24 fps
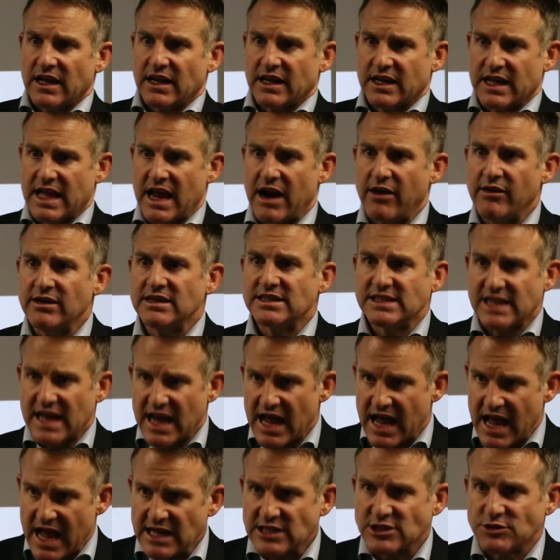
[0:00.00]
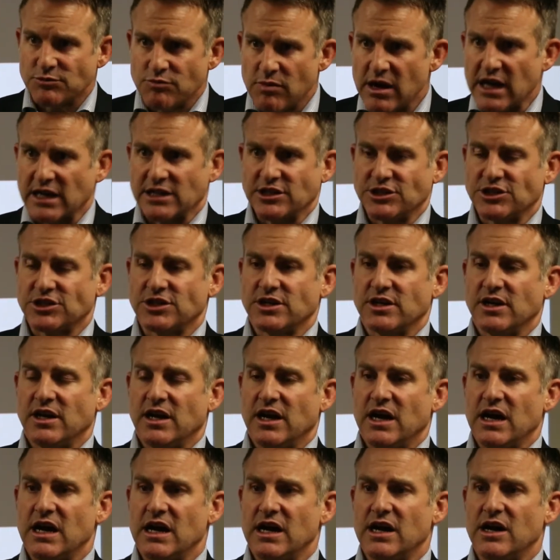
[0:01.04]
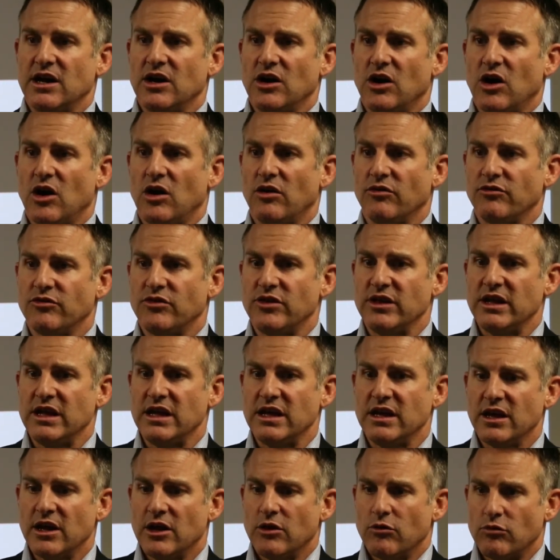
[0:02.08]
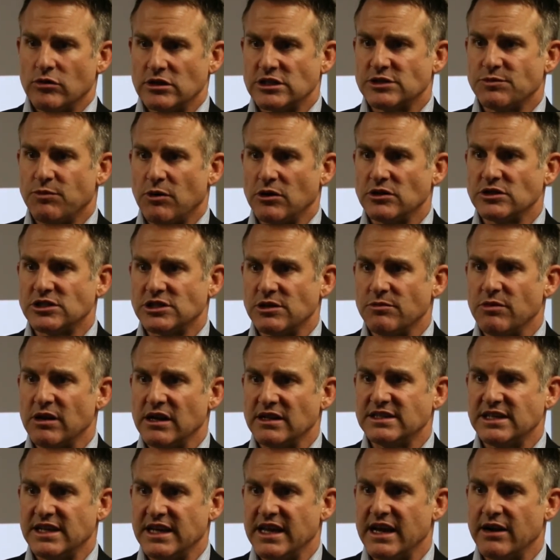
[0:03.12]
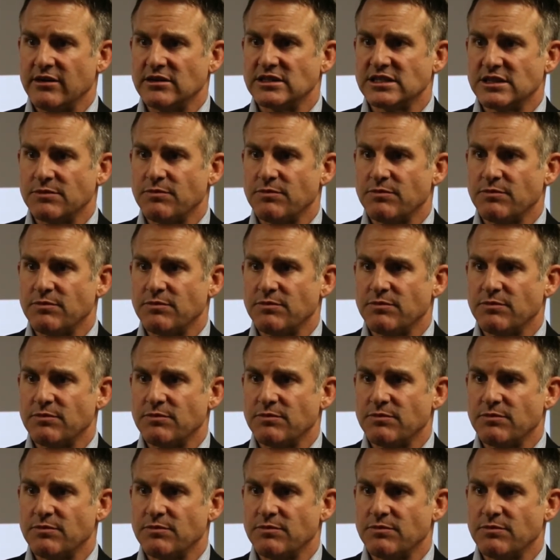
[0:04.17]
carries as much of the responsibility here as the